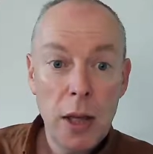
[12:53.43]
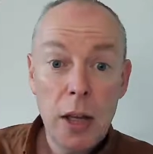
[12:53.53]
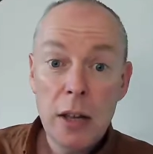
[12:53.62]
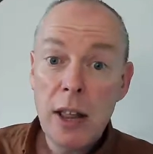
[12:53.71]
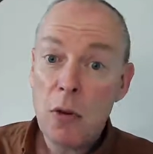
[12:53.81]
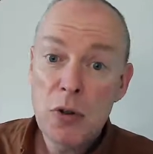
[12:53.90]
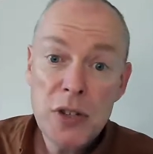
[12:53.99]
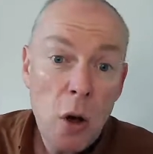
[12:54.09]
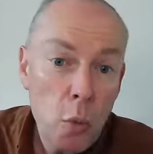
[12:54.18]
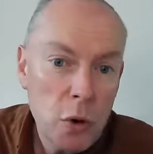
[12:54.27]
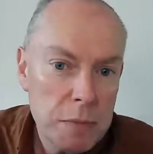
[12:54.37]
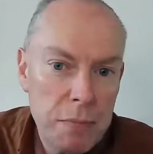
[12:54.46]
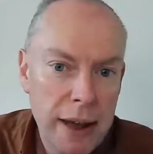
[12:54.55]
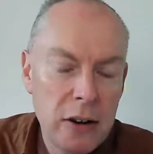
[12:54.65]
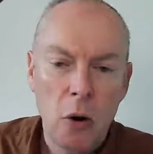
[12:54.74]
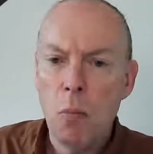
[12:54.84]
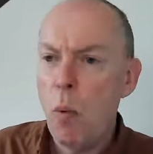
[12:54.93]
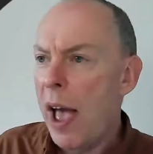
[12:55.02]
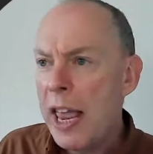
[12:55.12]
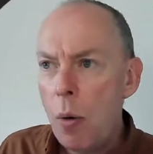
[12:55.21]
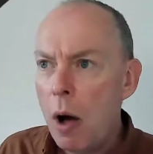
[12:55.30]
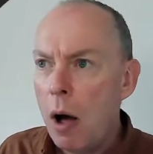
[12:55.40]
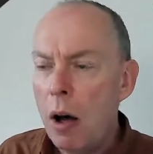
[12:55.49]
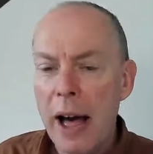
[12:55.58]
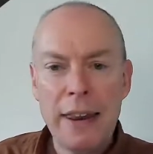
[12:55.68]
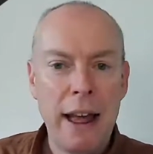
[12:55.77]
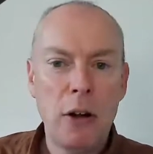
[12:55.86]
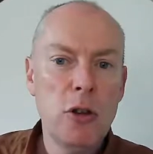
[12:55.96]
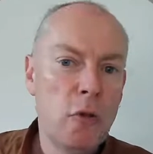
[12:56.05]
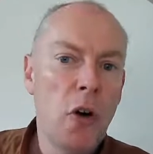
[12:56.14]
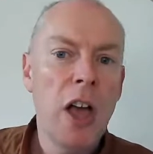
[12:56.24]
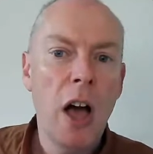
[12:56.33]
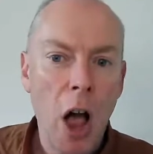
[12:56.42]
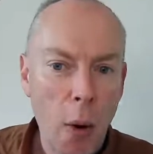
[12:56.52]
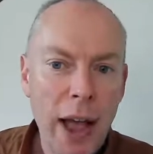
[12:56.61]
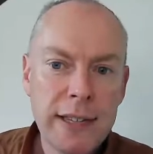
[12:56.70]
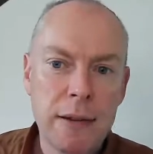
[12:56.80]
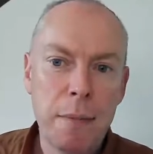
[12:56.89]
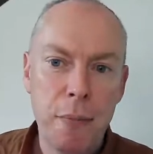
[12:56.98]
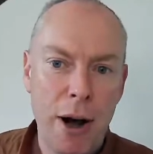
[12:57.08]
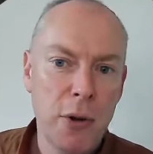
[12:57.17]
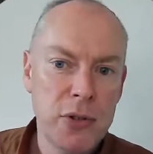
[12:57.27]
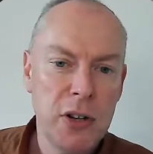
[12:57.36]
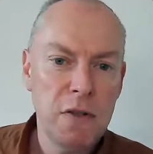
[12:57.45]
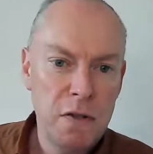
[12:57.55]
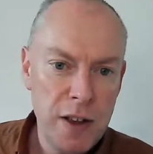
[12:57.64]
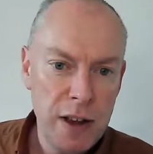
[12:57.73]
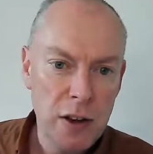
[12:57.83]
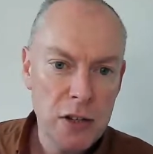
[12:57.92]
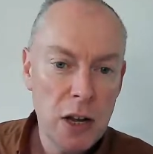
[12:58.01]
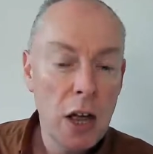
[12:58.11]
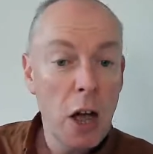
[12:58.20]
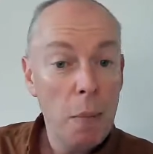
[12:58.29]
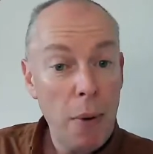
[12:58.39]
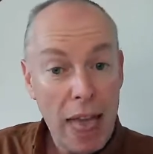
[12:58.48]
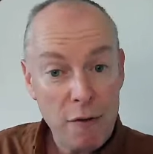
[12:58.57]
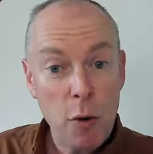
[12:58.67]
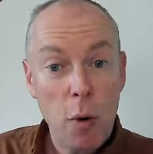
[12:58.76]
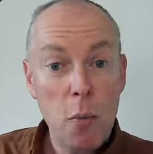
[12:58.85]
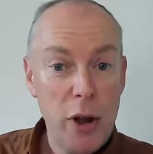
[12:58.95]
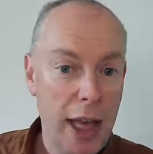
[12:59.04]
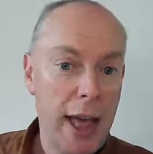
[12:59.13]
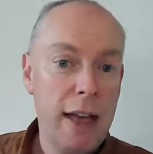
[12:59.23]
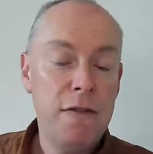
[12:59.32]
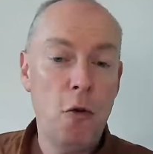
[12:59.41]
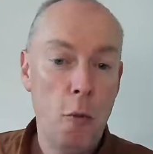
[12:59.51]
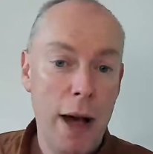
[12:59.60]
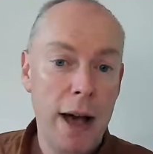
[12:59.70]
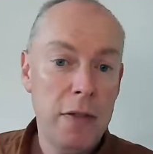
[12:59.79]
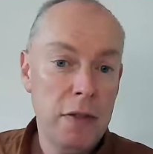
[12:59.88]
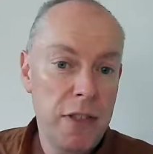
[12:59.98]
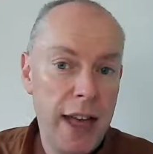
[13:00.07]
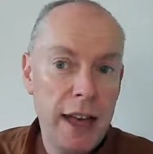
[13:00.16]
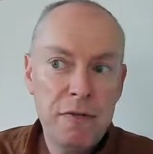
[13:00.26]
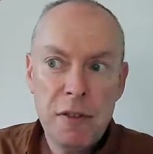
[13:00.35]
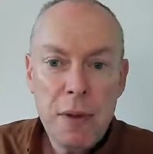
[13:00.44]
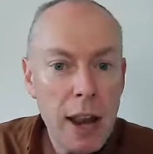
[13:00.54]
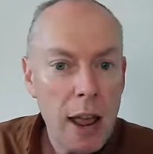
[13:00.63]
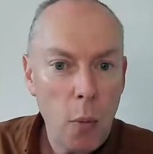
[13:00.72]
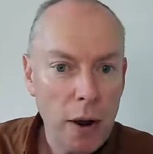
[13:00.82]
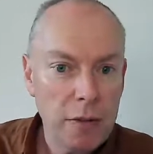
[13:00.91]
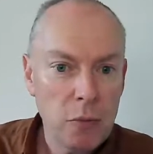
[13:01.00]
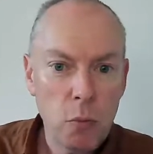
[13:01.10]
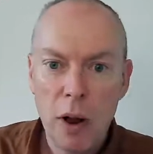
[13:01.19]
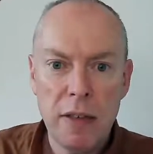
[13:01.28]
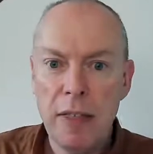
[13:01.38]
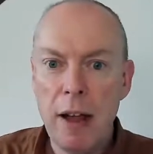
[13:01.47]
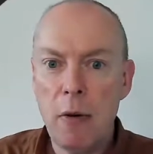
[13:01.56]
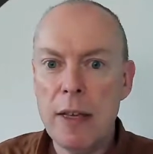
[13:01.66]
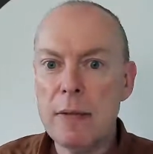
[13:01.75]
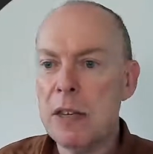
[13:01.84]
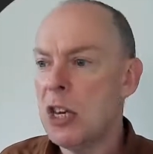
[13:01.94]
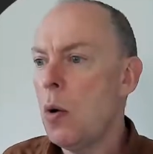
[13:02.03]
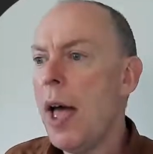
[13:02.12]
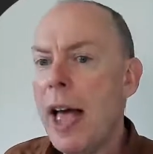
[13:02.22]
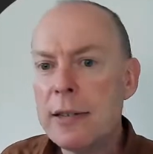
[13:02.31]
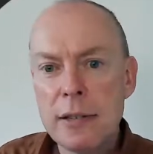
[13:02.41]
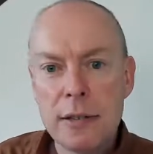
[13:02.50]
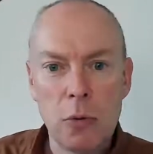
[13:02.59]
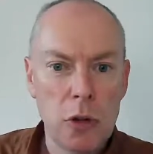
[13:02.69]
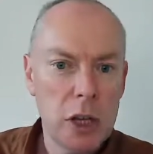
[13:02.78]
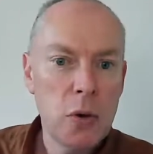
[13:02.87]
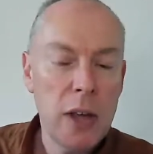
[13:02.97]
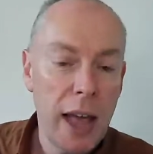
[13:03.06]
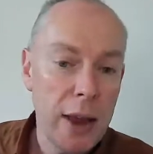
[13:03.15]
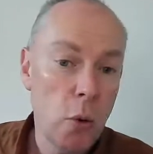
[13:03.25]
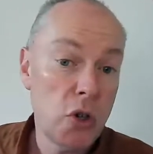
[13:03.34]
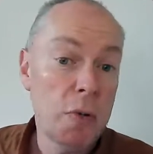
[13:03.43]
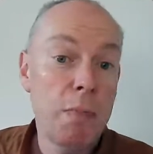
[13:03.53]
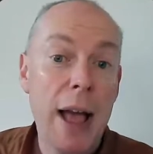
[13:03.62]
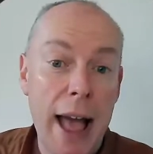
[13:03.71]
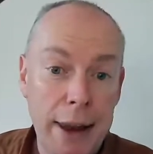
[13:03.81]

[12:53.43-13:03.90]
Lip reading: Now the result will depend on where you are and how you've got your OS and browser configured, but everyone will get a format that they're familiar with, whether they're in the US or the UK or Japan.